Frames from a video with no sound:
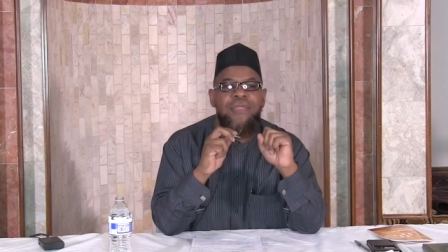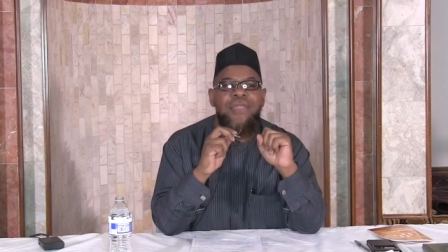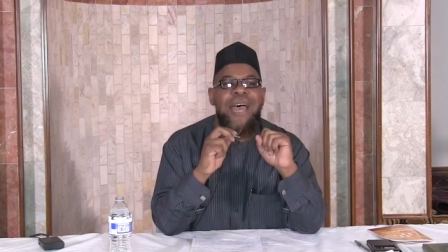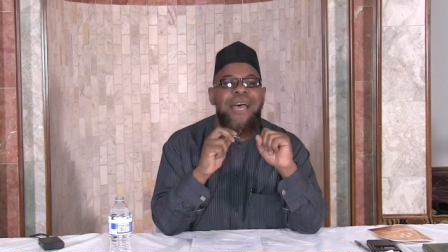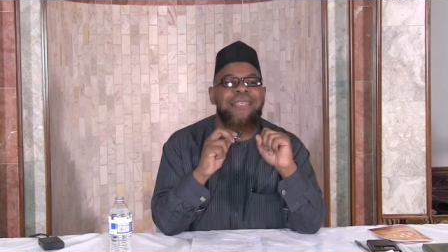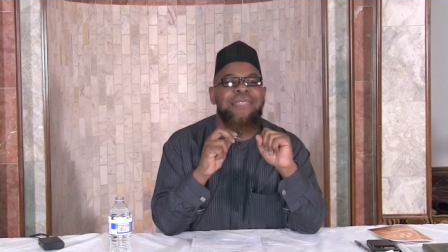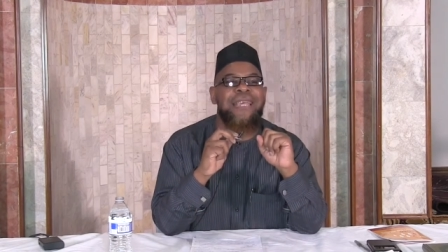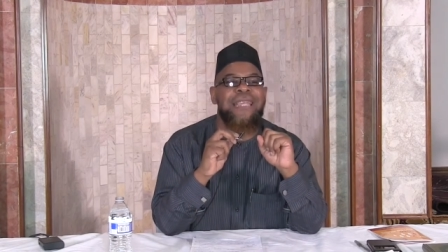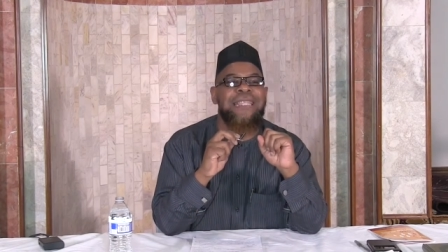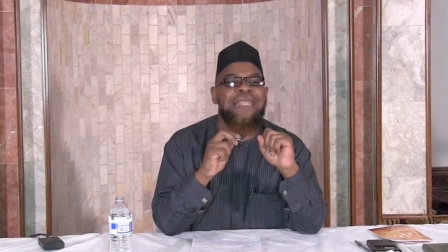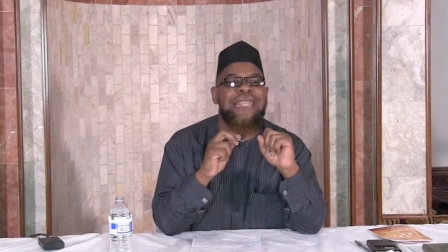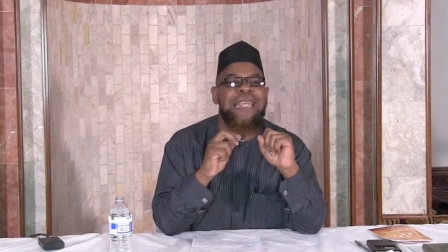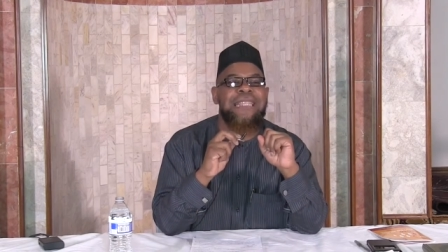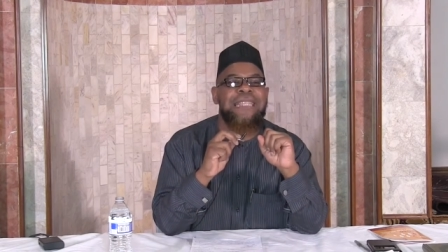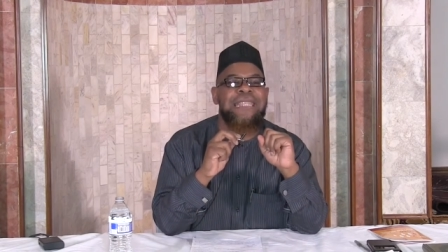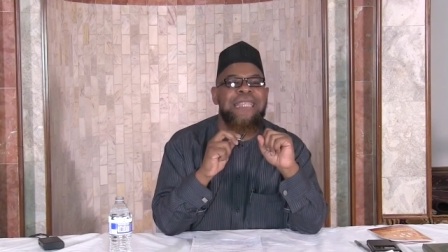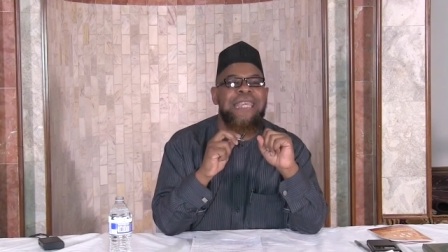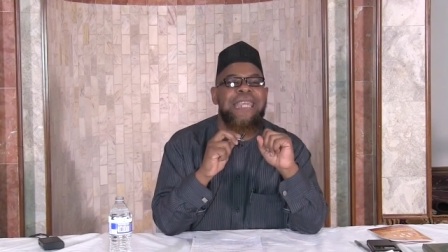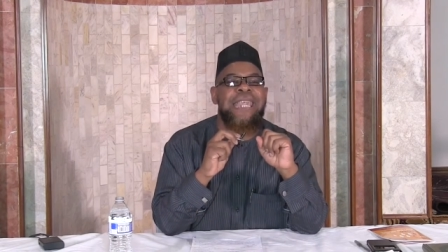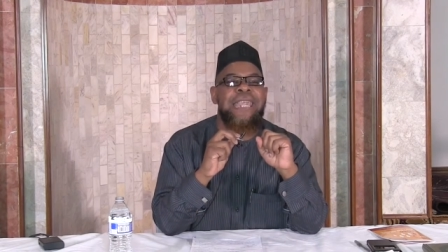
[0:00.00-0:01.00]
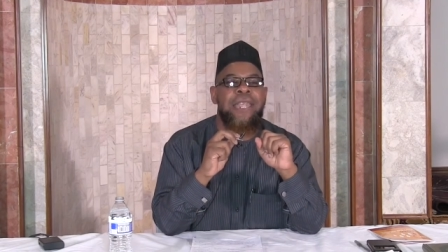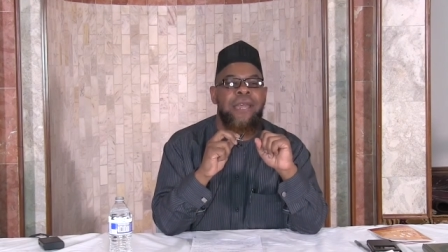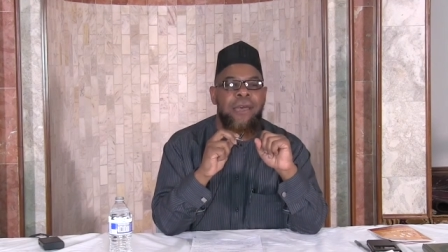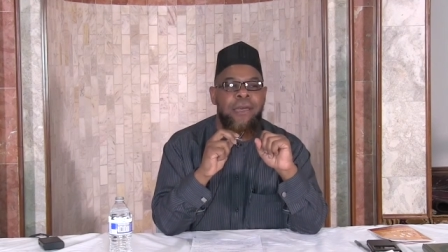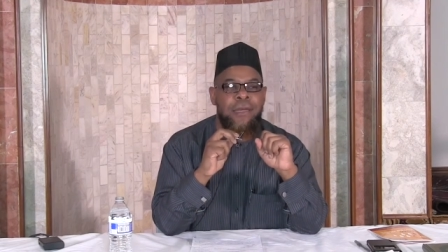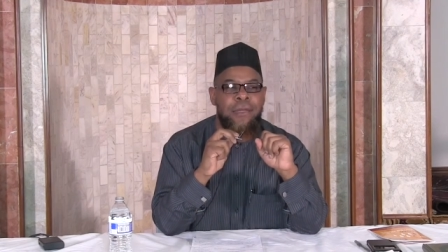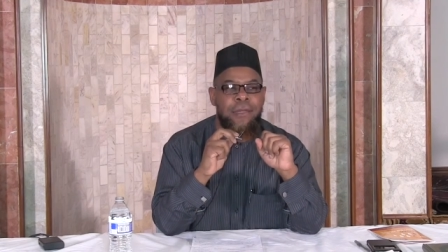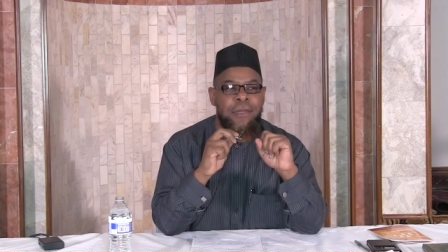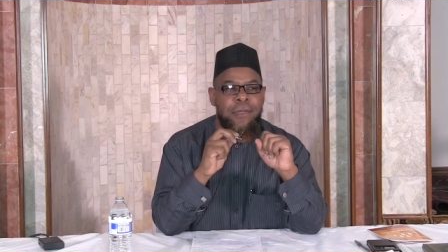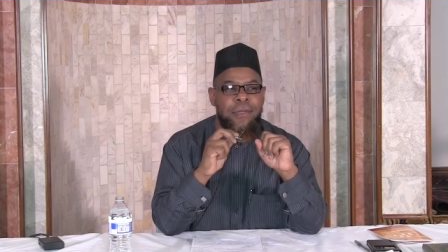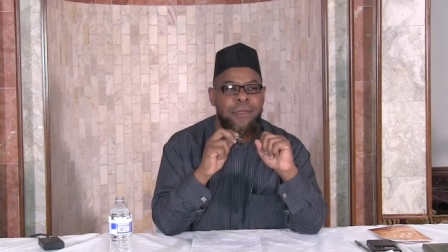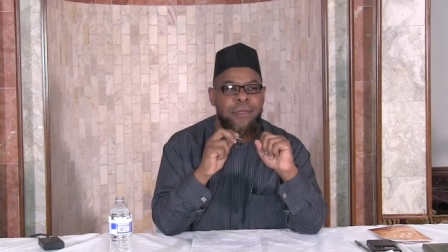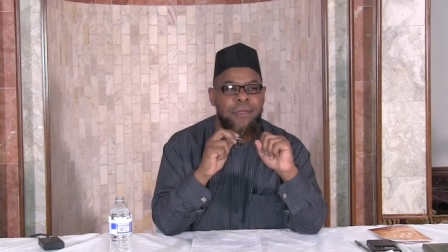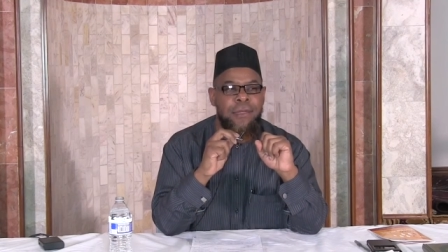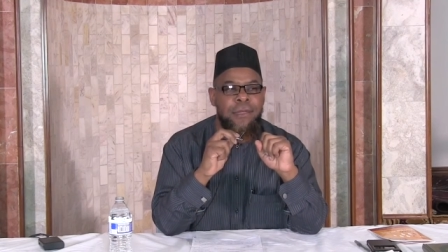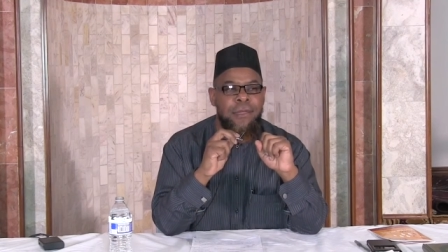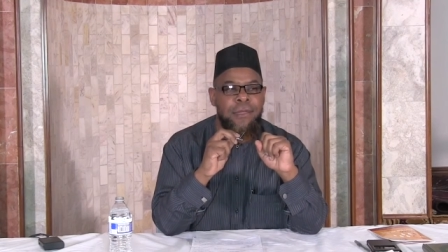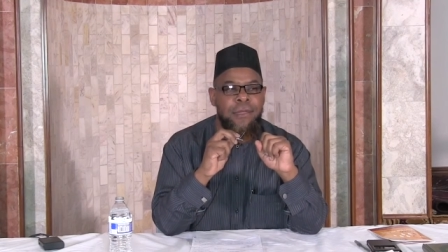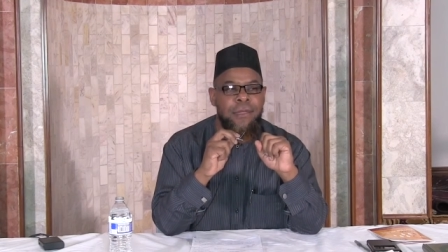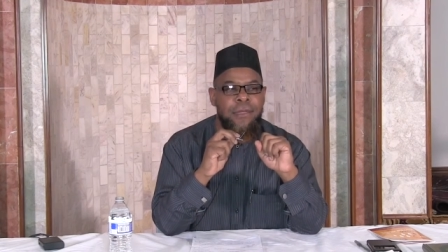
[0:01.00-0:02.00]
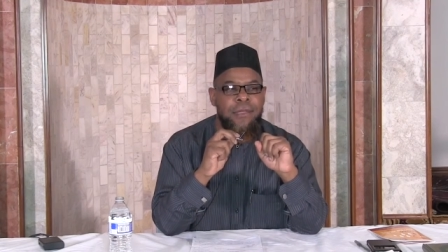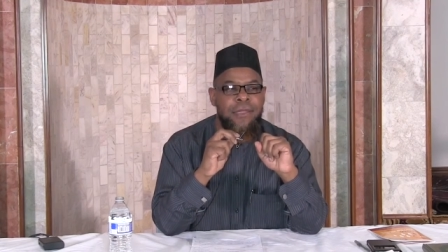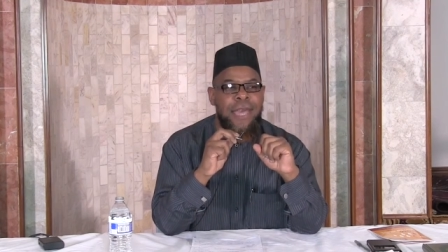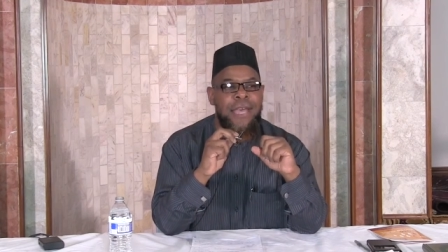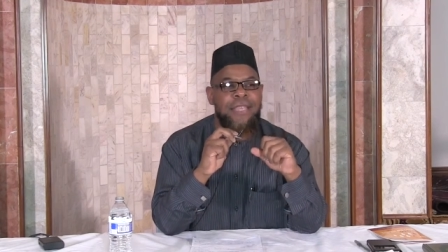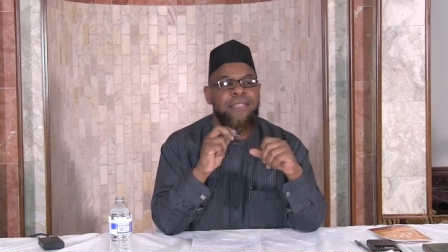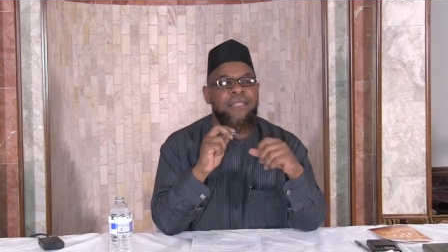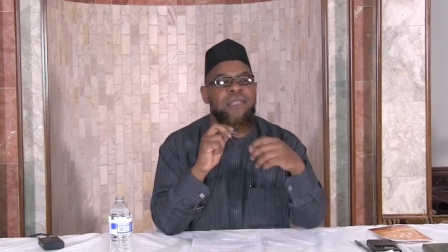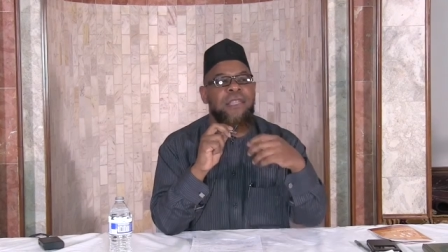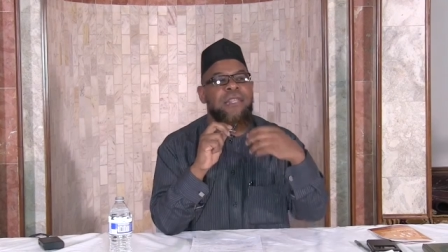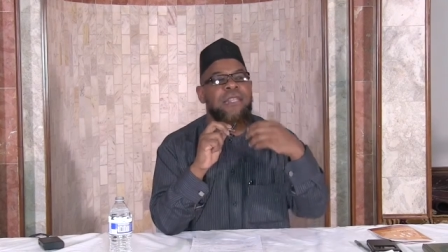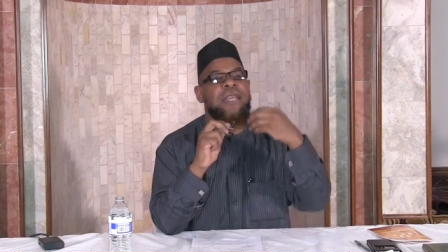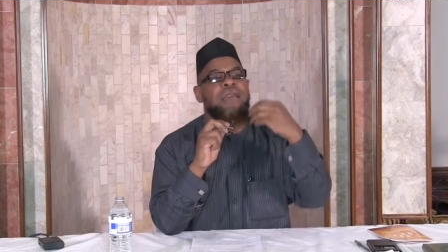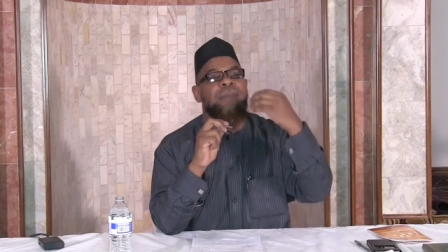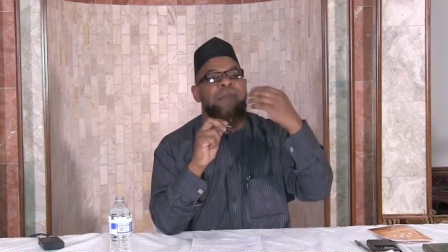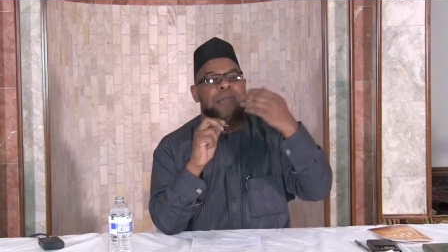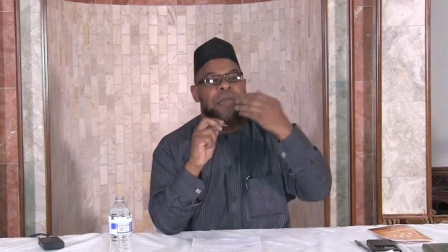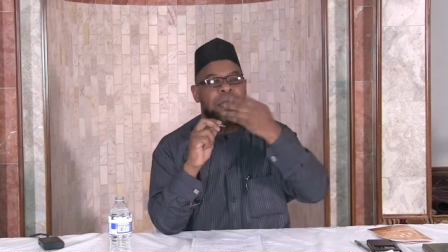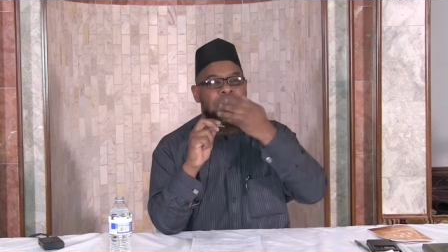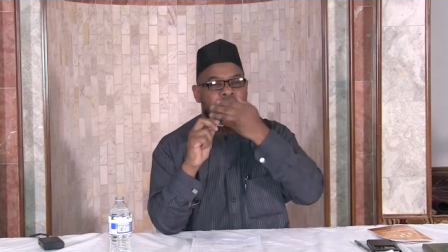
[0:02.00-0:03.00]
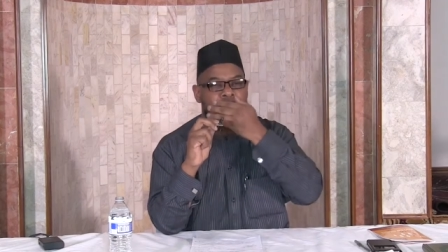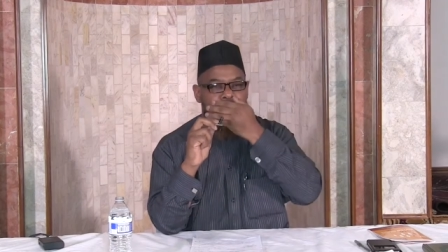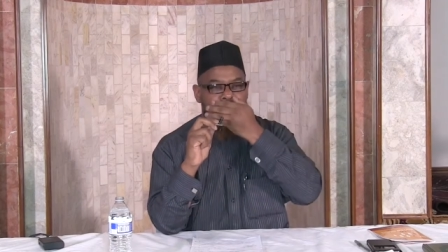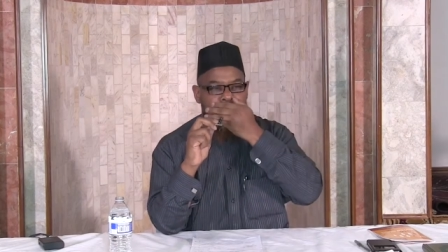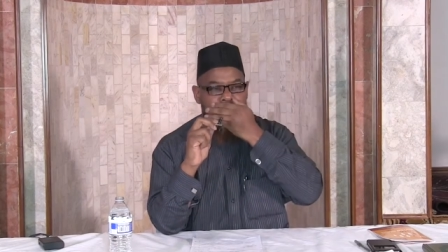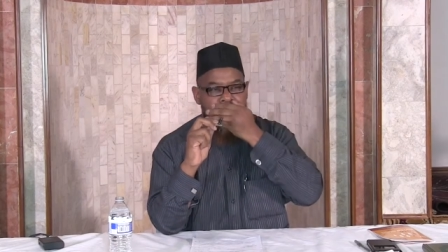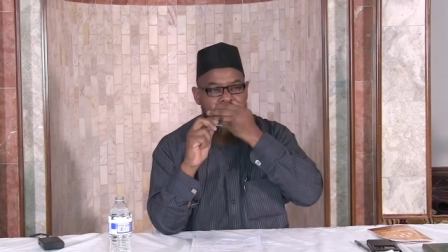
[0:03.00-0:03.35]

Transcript: That's a tazkiyah. That's the Nabi.